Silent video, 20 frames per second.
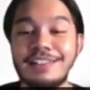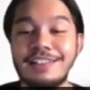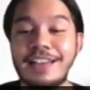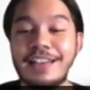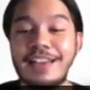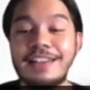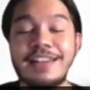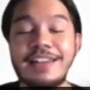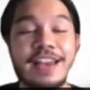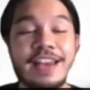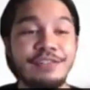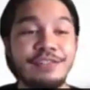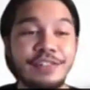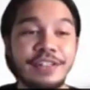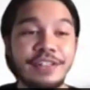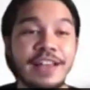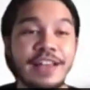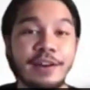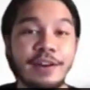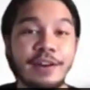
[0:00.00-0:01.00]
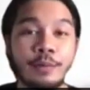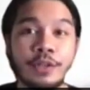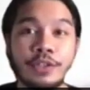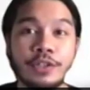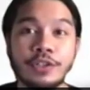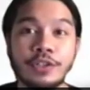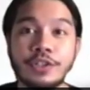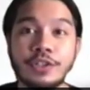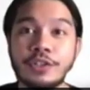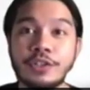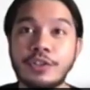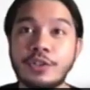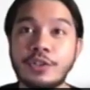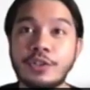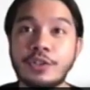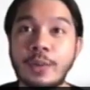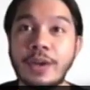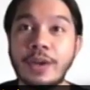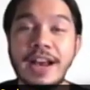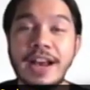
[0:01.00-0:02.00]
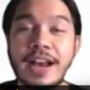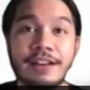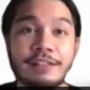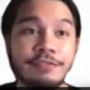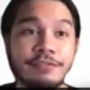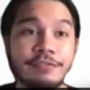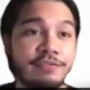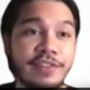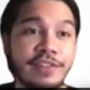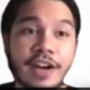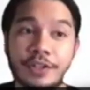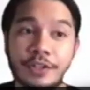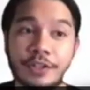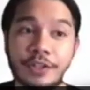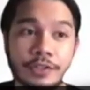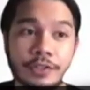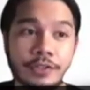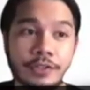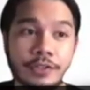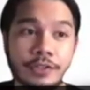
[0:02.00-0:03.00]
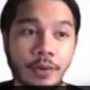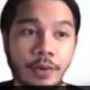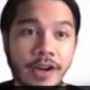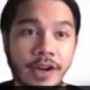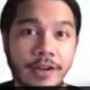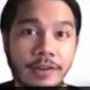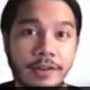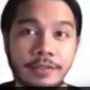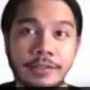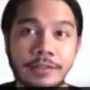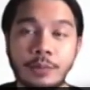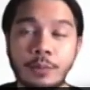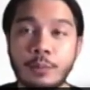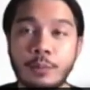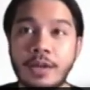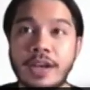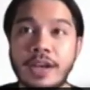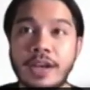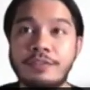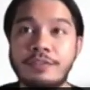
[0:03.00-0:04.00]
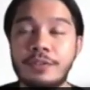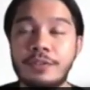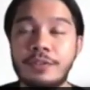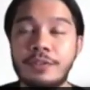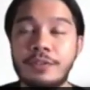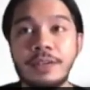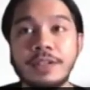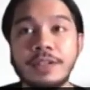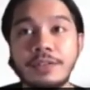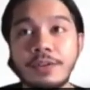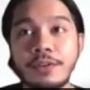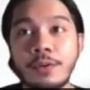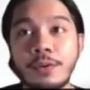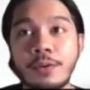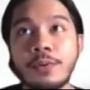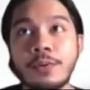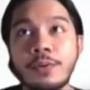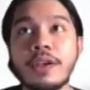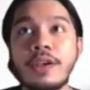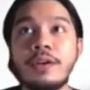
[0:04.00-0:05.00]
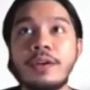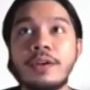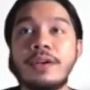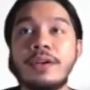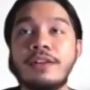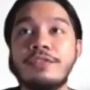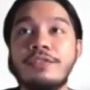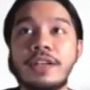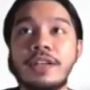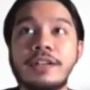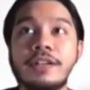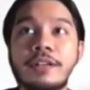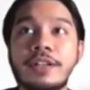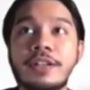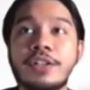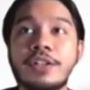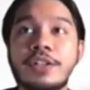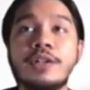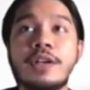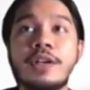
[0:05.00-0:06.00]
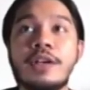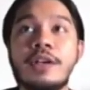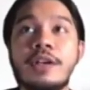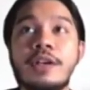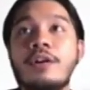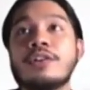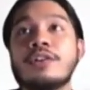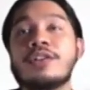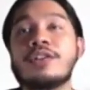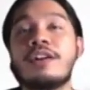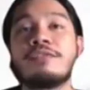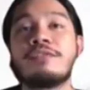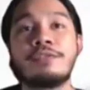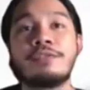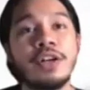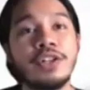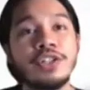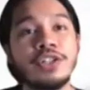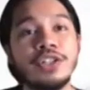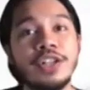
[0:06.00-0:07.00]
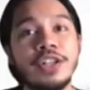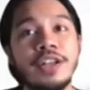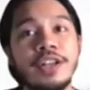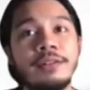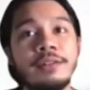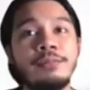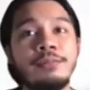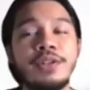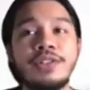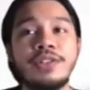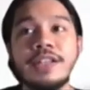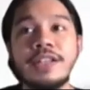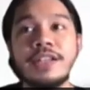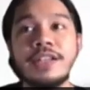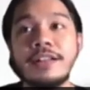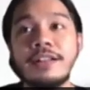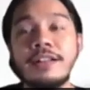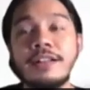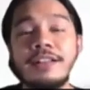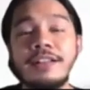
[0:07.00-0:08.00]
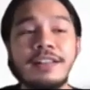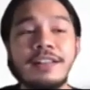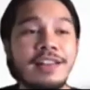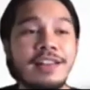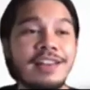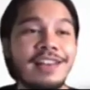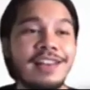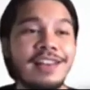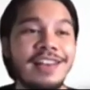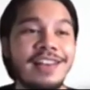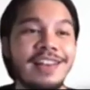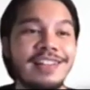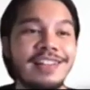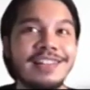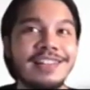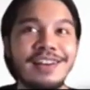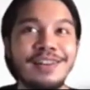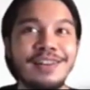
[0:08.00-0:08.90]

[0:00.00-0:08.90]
in every language. So we have various locales. We have Filipino, we have English, we also have Russian, Brazil, and